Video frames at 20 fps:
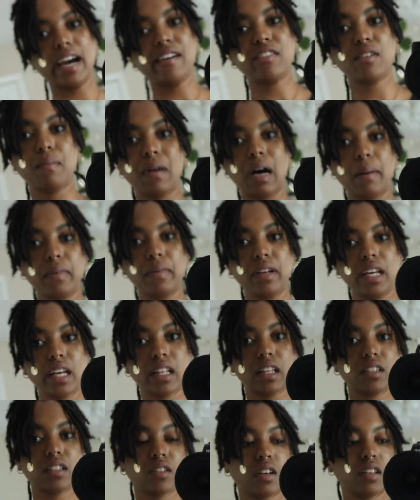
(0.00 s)
I have the mama
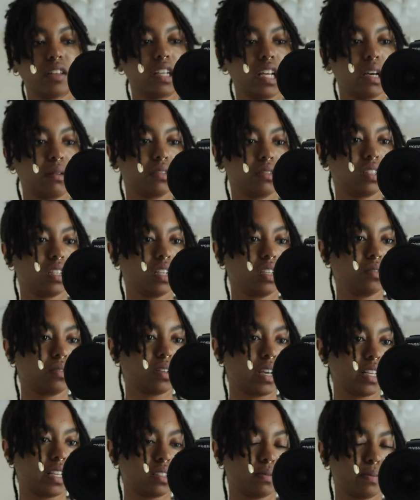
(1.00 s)
necklace on that I was telling you
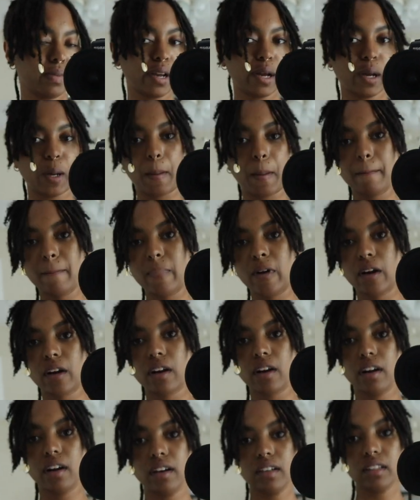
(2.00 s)
guys about
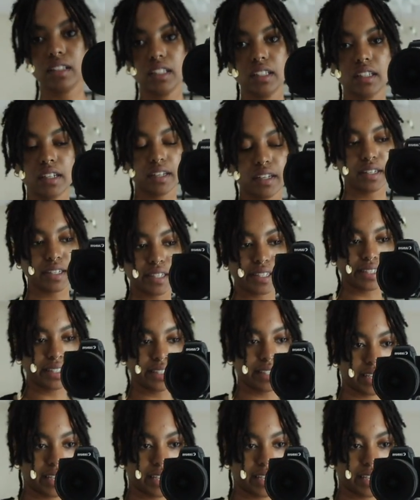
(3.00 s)
earlier.